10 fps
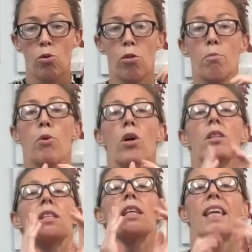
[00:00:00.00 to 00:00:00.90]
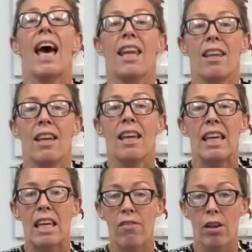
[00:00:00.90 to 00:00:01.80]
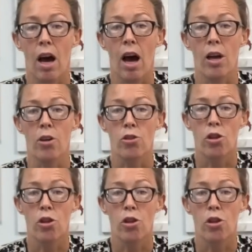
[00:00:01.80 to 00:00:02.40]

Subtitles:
or books to get even higher.